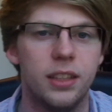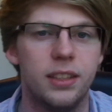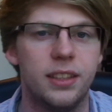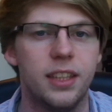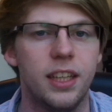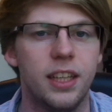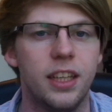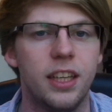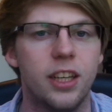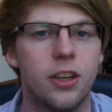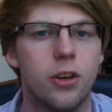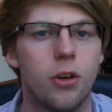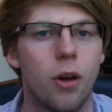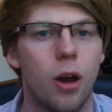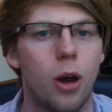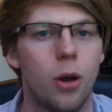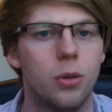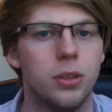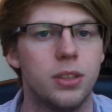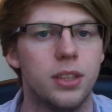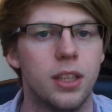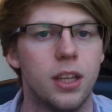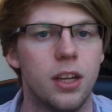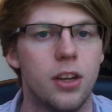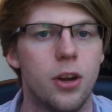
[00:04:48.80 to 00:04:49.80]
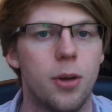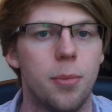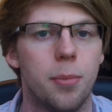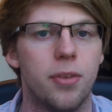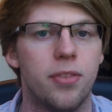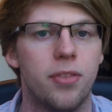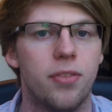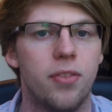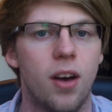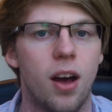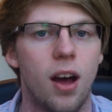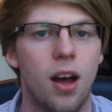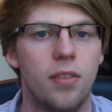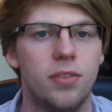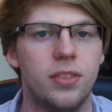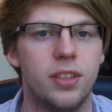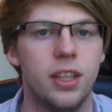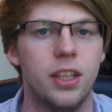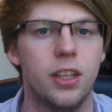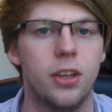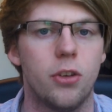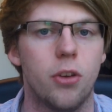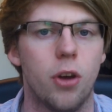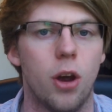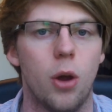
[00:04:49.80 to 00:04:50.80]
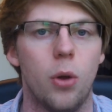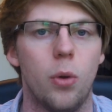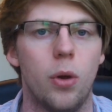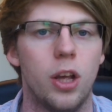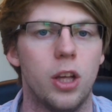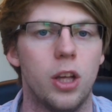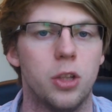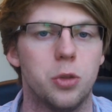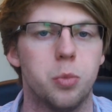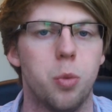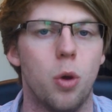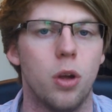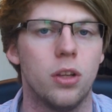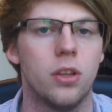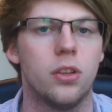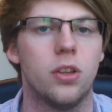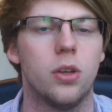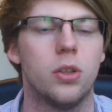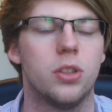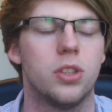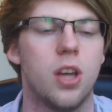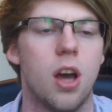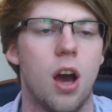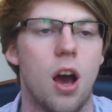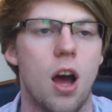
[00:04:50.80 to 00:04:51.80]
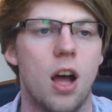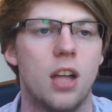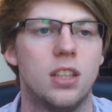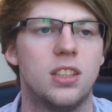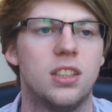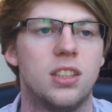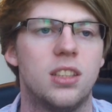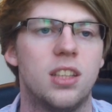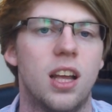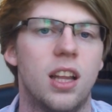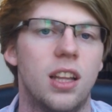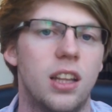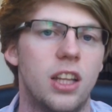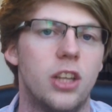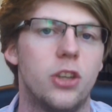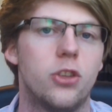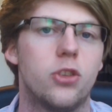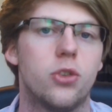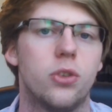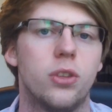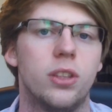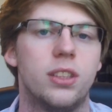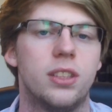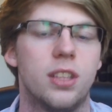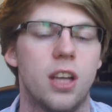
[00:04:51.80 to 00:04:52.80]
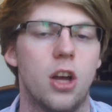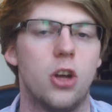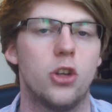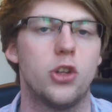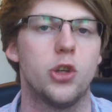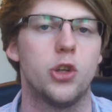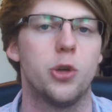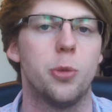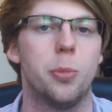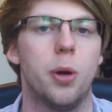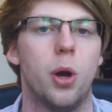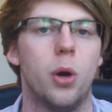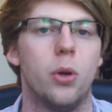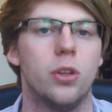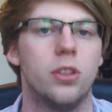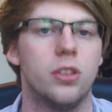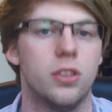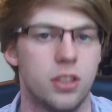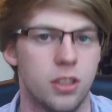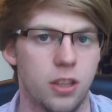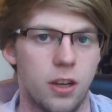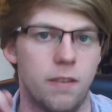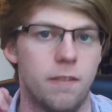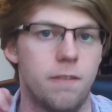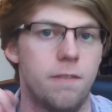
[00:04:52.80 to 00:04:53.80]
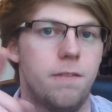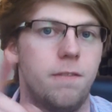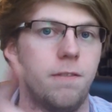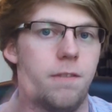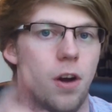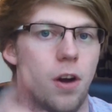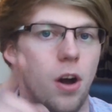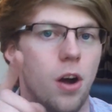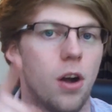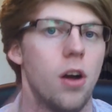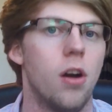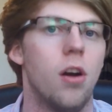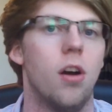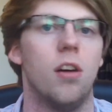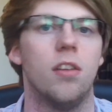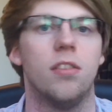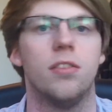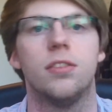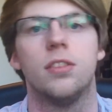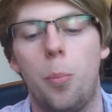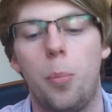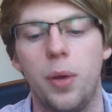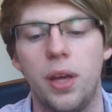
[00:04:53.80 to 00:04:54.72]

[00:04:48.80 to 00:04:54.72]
DD Crow is in at number 5. DD Crow is one of those cards that literally tells your opponent to fuck off.